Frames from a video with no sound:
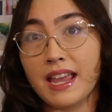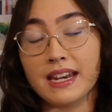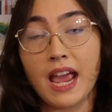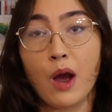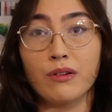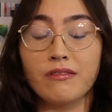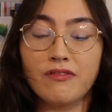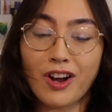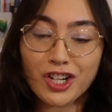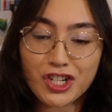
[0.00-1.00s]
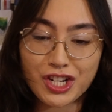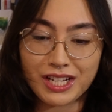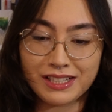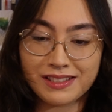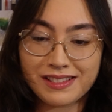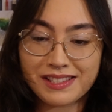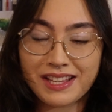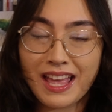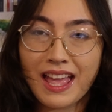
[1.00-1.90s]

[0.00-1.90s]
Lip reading: and how it functions,